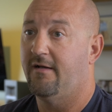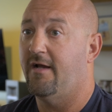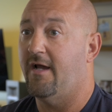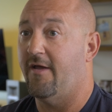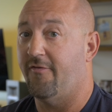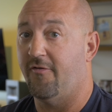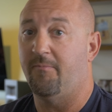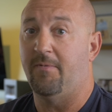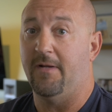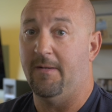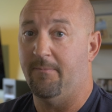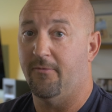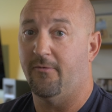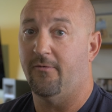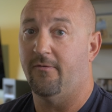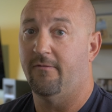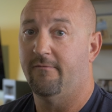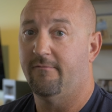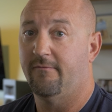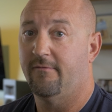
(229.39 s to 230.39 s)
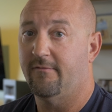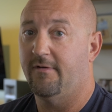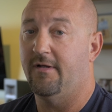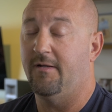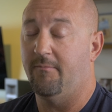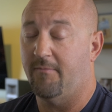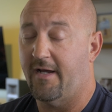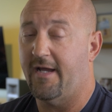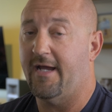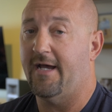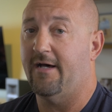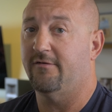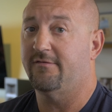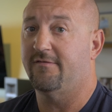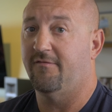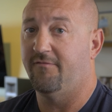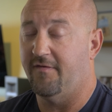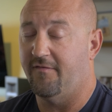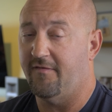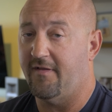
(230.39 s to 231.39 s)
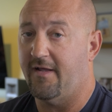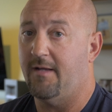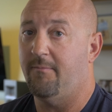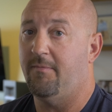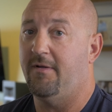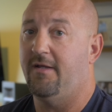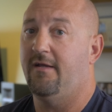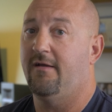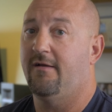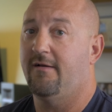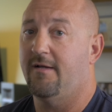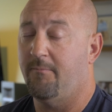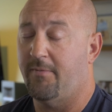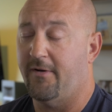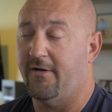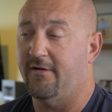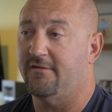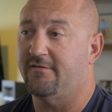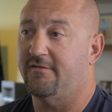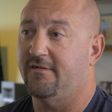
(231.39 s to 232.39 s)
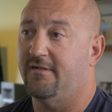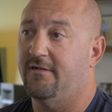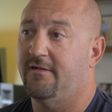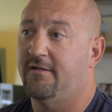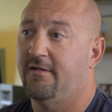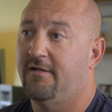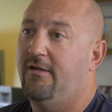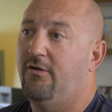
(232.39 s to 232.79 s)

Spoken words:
other people in my house have done the A/B comparison.